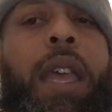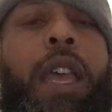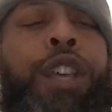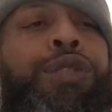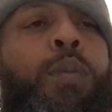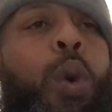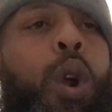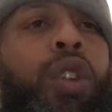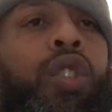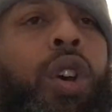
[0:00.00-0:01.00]
it's
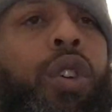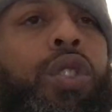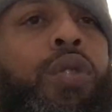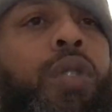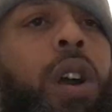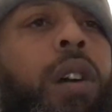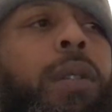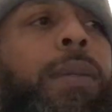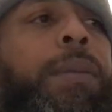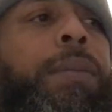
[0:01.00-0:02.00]
more so you
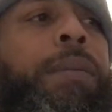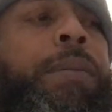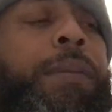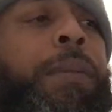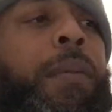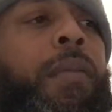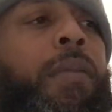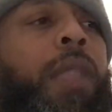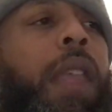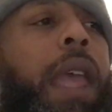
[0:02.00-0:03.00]
go
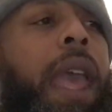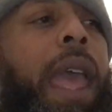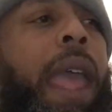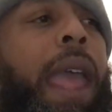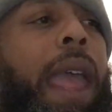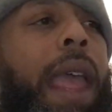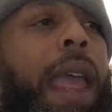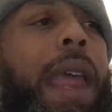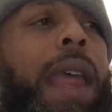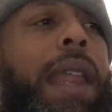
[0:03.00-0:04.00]

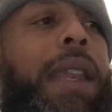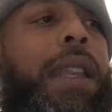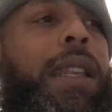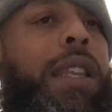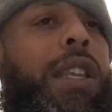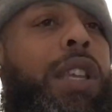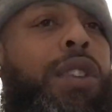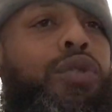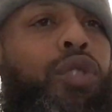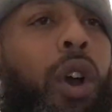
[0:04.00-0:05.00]
and
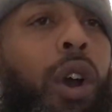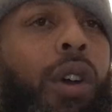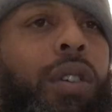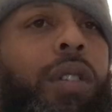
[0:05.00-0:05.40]
you talk,